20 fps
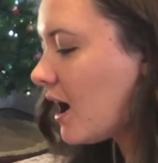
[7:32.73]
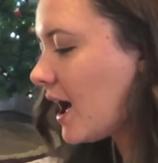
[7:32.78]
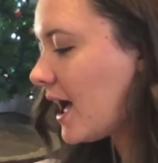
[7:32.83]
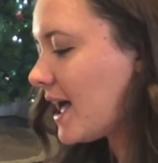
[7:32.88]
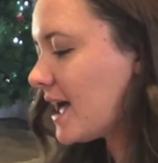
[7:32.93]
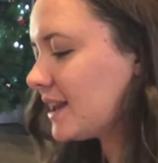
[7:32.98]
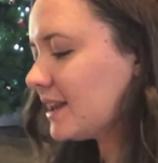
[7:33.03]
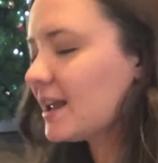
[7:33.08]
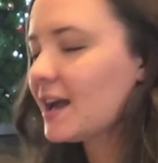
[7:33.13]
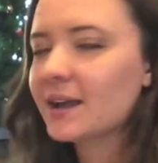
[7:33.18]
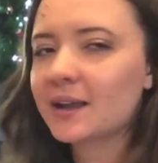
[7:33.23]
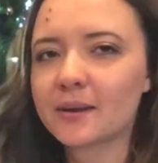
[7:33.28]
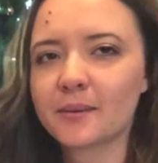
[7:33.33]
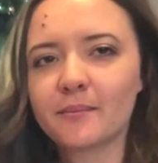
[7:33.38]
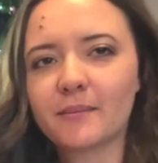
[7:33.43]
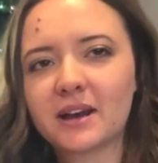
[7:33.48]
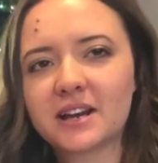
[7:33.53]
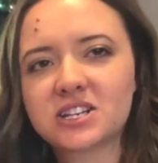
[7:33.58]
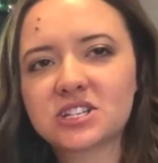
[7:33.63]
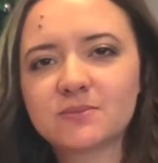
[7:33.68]
I had
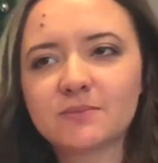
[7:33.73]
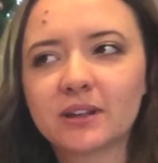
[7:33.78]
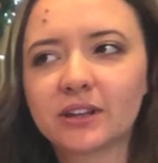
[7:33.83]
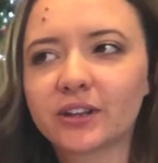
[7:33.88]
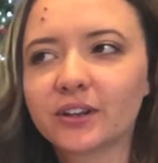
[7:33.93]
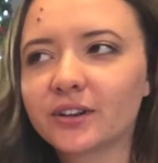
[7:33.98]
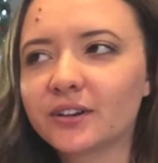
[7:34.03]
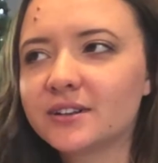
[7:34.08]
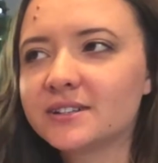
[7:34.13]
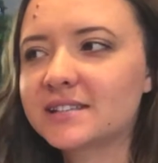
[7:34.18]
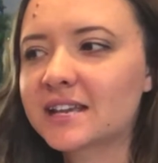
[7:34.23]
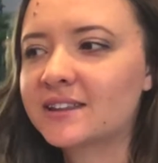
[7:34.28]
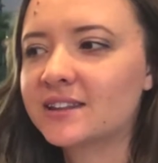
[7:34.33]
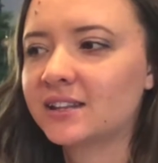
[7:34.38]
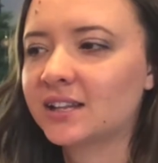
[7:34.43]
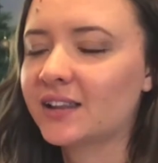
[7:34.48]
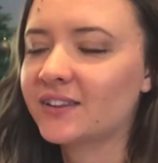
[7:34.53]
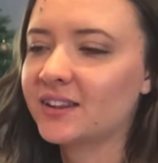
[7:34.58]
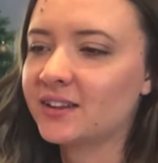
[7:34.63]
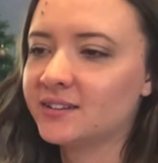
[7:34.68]
marshmallows and
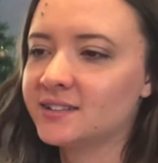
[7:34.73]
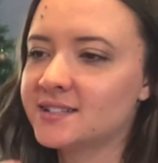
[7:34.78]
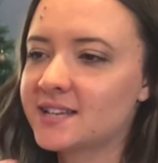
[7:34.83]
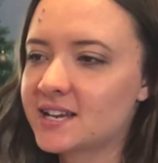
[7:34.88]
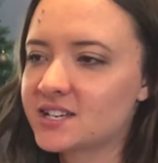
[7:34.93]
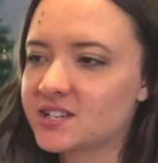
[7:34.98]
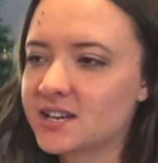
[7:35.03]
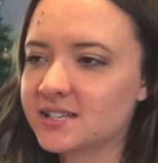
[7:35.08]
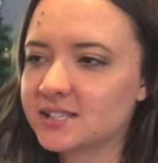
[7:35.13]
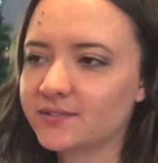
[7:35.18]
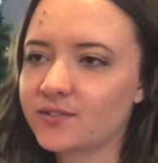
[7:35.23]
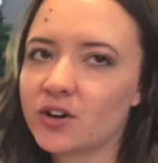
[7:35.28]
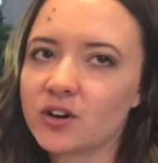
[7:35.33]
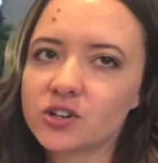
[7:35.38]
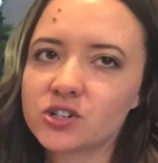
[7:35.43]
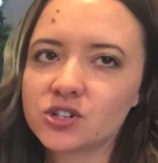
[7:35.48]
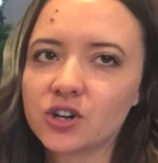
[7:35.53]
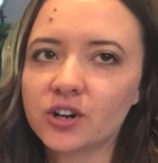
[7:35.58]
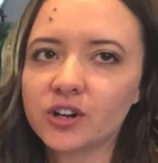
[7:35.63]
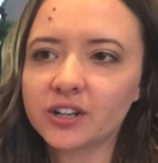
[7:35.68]
then little sachets of
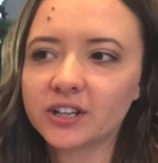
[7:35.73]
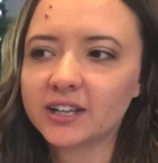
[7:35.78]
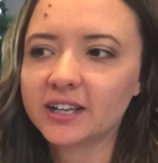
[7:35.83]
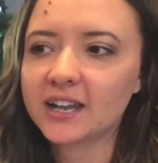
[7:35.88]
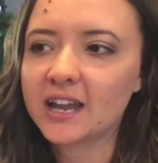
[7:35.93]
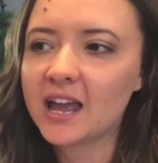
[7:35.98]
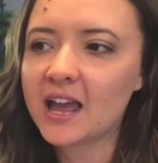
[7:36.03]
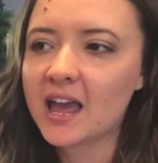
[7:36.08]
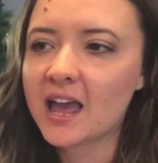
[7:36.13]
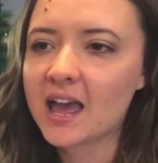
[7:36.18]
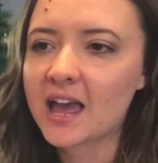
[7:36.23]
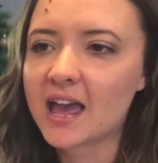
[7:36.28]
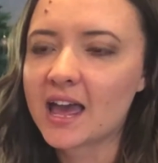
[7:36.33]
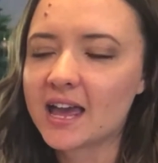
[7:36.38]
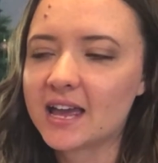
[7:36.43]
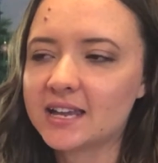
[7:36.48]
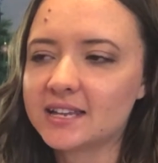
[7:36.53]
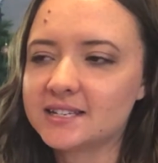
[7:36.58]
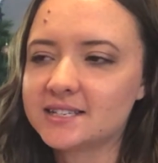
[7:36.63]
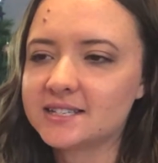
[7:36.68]
hot chocolate
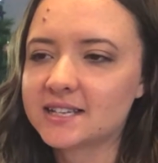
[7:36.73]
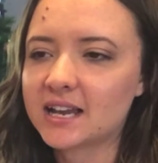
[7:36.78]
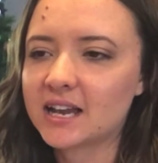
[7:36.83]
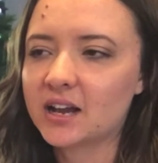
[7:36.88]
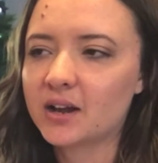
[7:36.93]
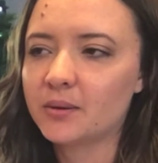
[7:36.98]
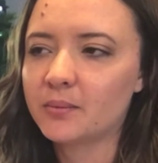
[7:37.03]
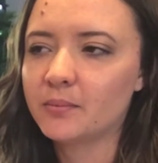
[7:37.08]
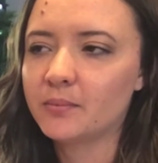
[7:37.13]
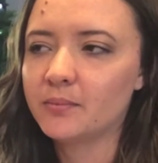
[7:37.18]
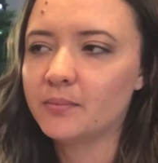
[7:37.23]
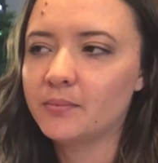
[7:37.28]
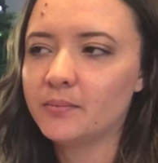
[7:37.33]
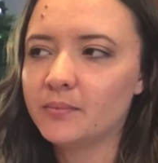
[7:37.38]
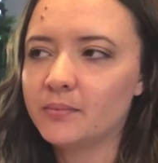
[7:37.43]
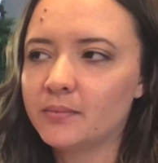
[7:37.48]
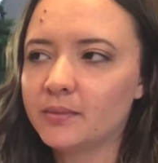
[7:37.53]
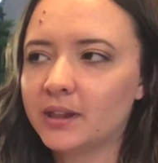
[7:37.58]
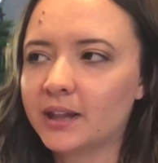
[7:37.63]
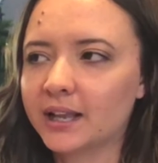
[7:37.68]
and
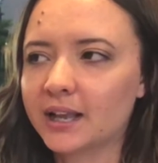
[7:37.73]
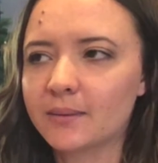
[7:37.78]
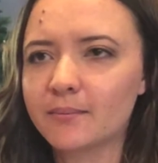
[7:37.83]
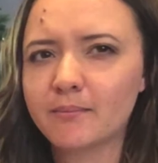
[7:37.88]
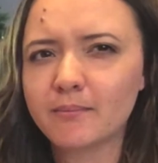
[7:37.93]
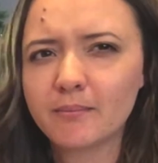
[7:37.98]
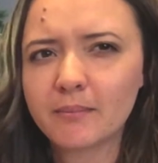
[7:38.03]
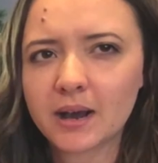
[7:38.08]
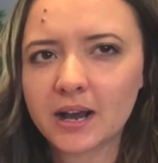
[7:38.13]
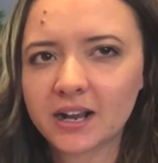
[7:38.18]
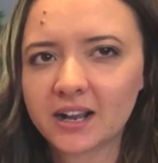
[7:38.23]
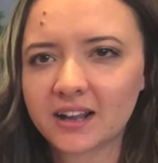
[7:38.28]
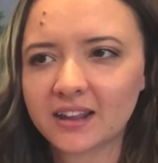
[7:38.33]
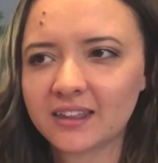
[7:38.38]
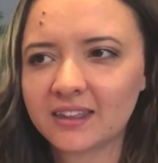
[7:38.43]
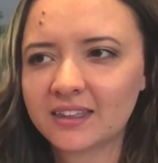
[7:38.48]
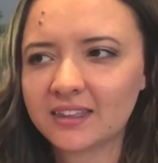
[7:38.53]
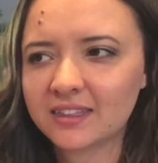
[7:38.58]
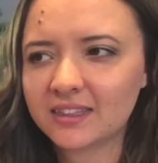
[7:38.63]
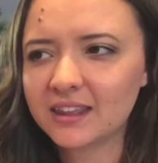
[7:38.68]
a mug. I
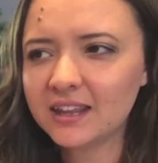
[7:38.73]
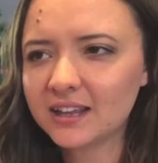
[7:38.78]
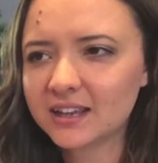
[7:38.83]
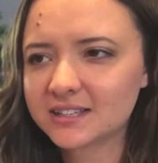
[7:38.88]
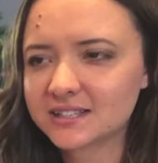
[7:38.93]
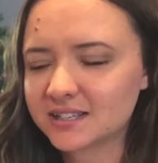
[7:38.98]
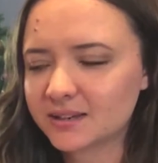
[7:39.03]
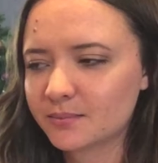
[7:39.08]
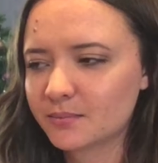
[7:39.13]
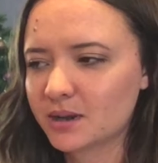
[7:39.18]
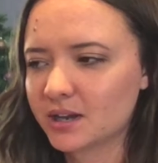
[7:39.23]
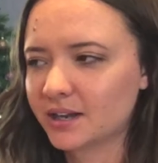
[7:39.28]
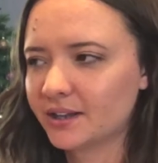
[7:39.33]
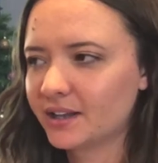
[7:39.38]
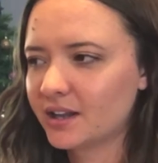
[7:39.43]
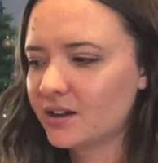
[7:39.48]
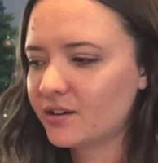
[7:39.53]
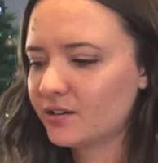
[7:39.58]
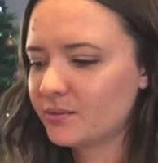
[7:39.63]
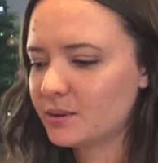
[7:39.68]
think I did a mug. I
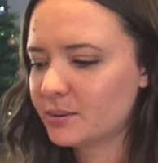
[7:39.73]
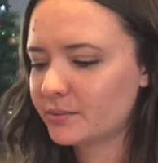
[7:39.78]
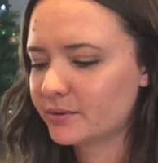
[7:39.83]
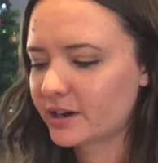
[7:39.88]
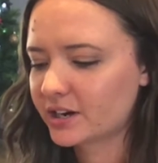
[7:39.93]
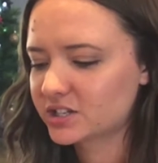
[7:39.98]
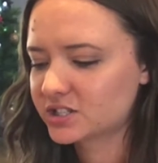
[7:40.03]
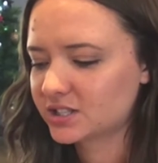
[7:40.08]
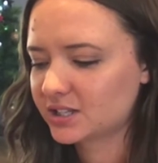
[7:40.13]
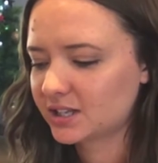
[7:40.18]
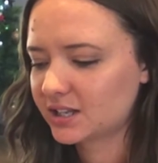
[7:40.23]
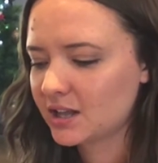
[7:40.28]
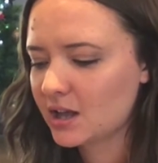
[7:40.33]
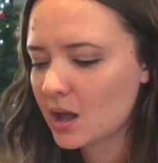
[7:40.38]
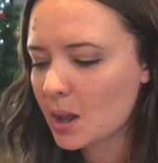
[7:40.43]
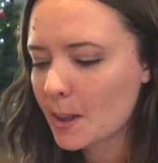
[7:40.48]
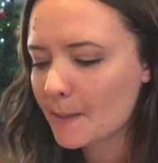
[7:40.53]
can't remember actually.